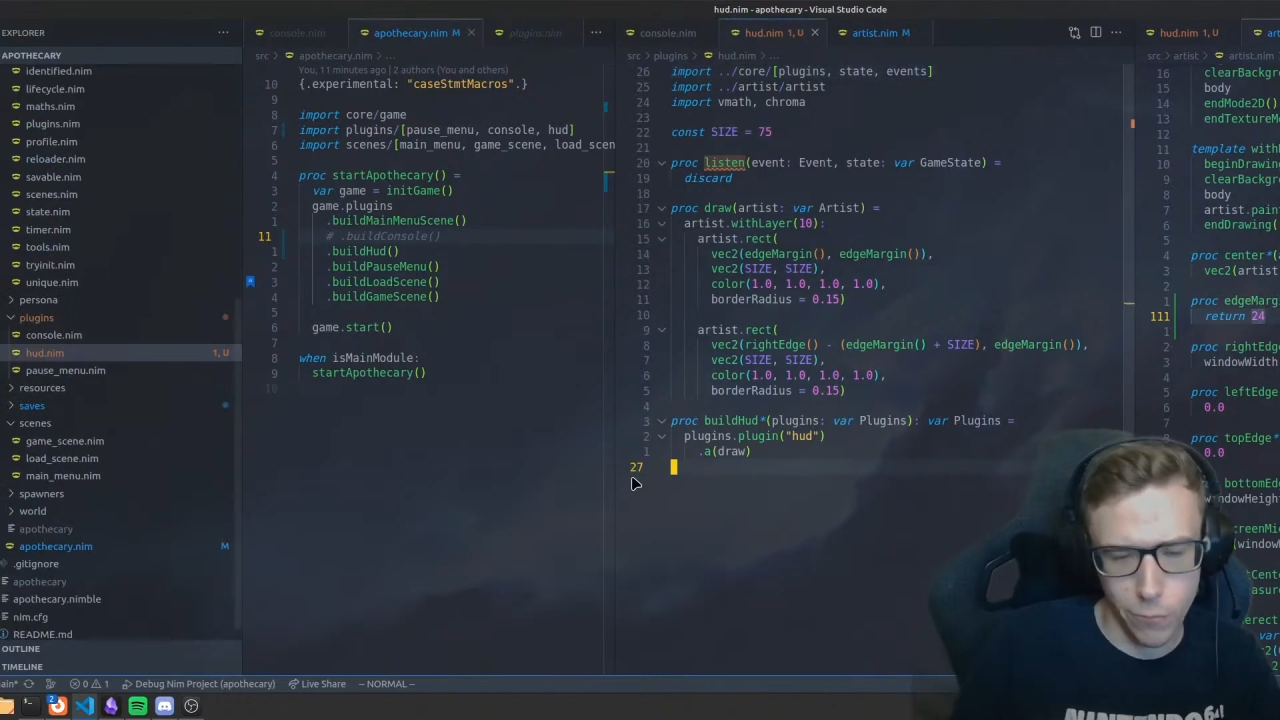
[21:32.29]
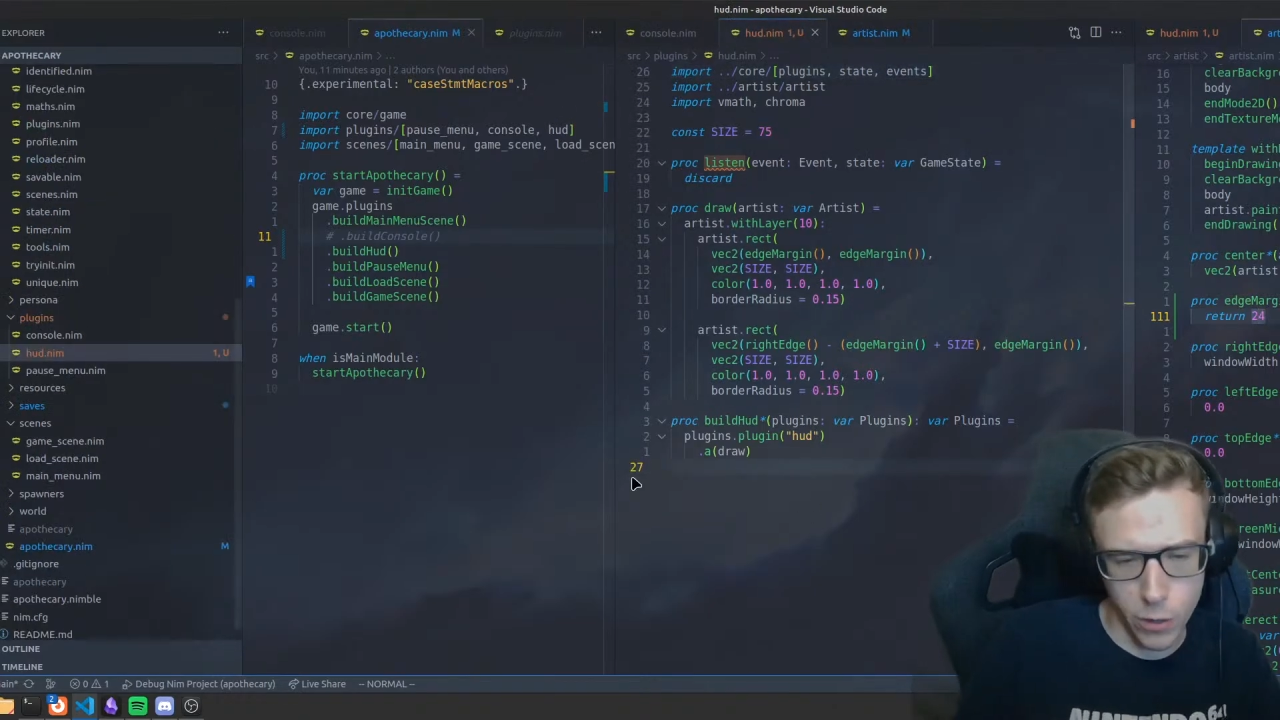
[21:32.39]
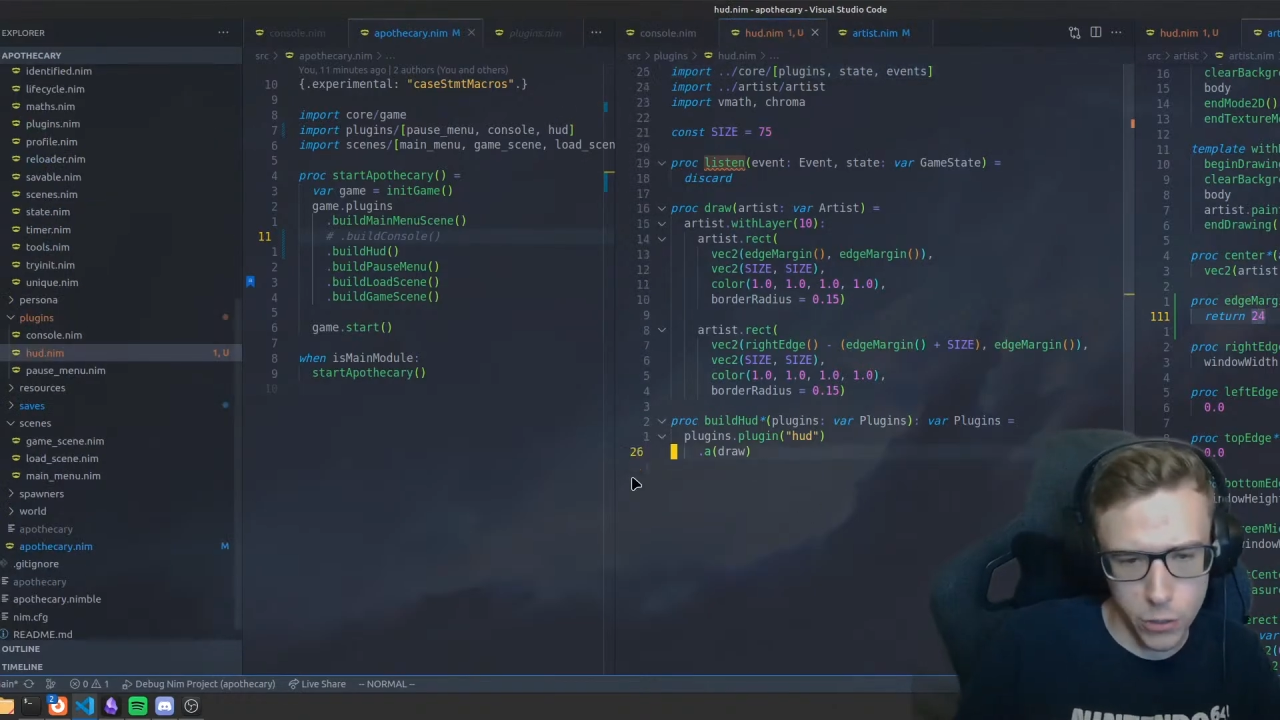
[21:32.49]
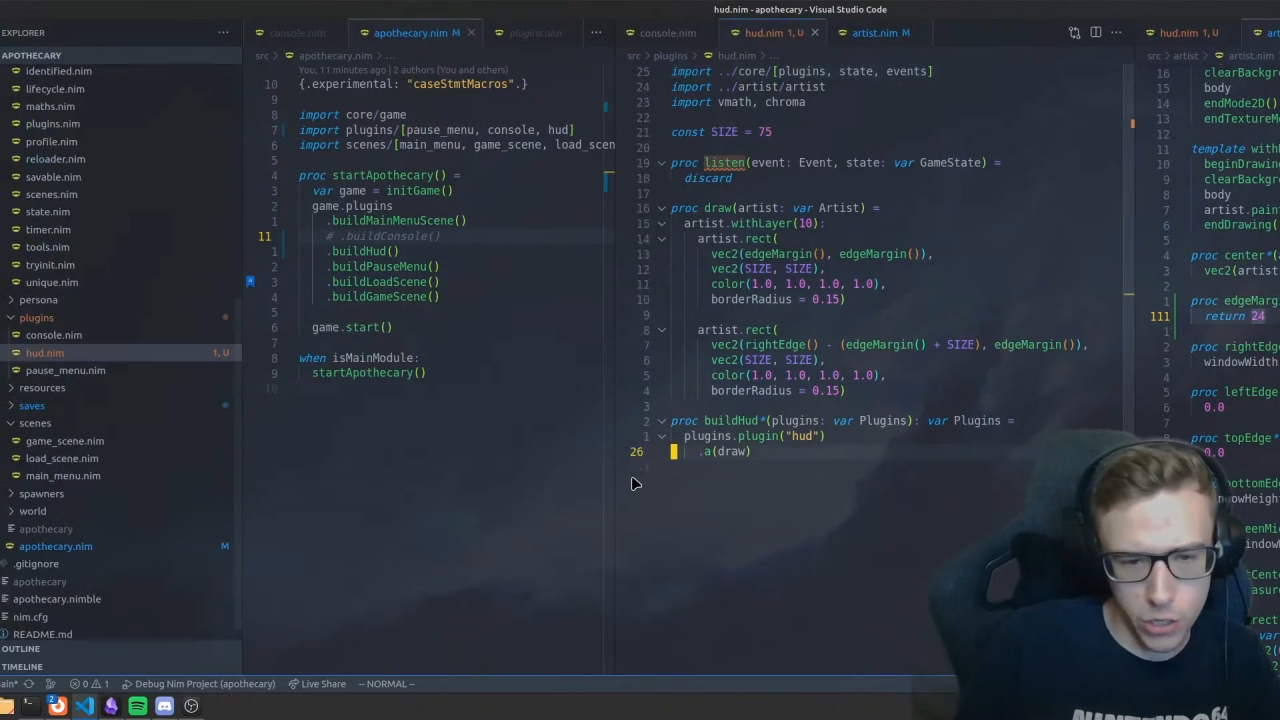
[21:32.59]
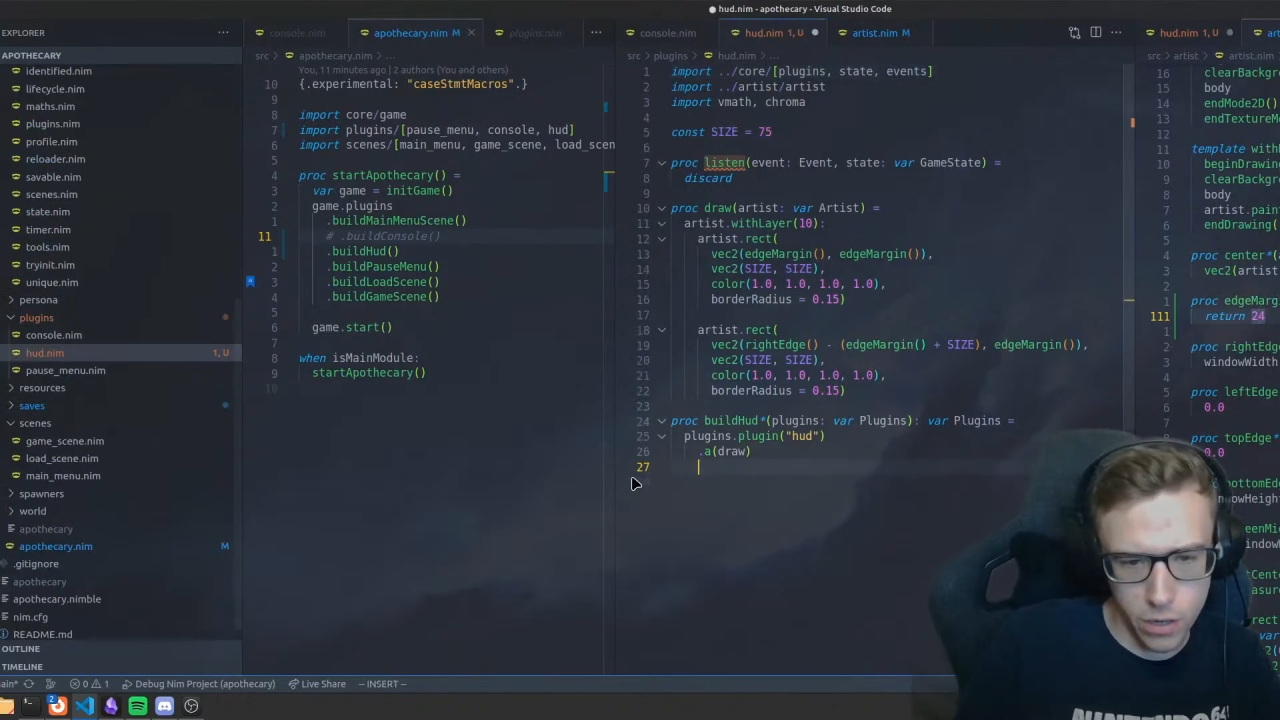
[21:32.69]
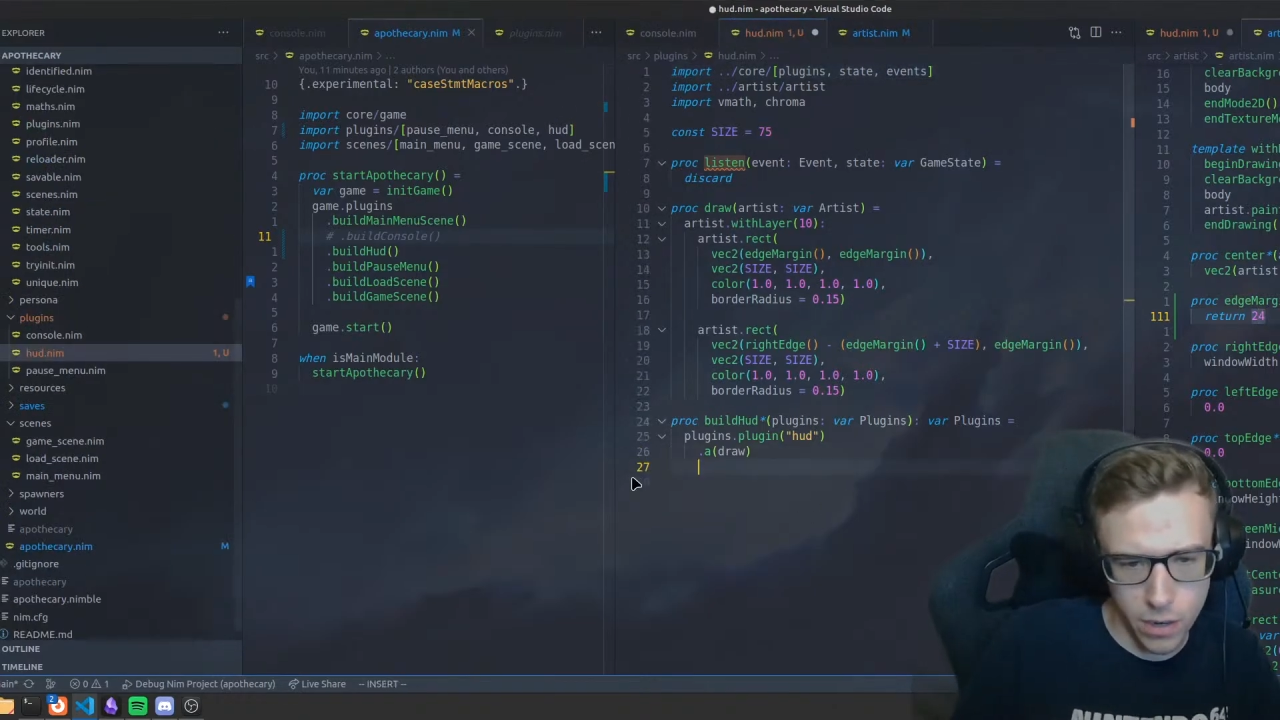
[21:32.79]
function,